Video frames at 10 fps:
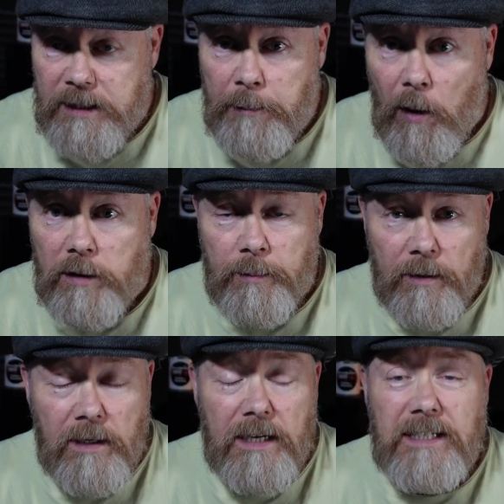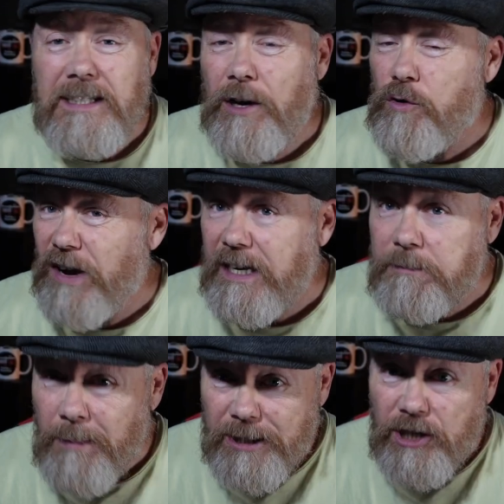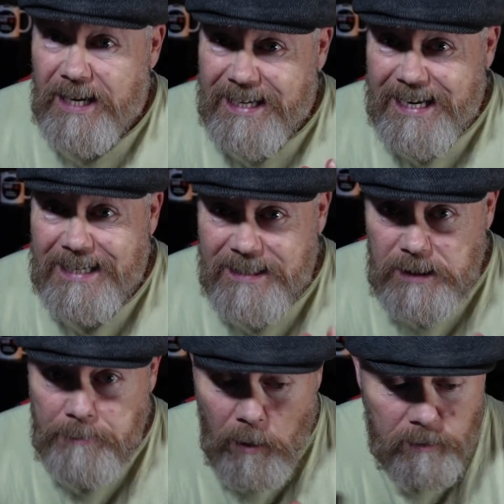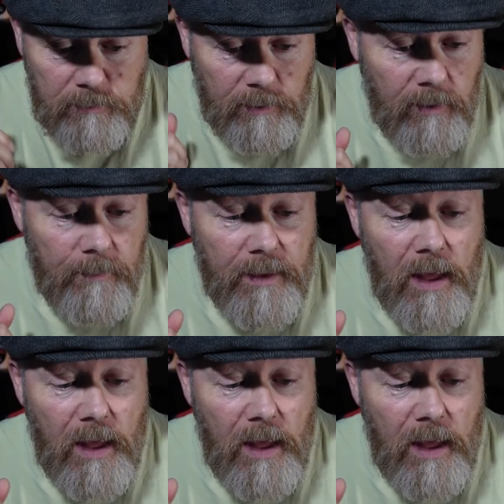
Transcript: as possible to create as much heat as possible.